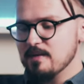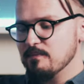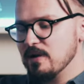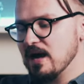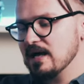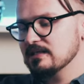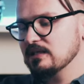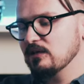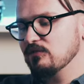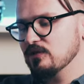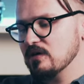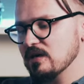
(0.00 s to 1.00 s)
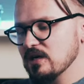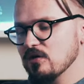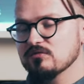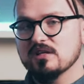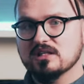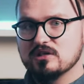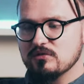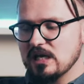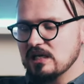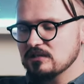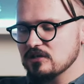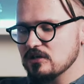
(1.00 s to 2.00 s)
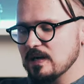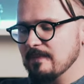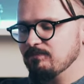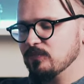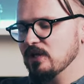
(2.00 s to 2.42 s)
but if you are a content creator and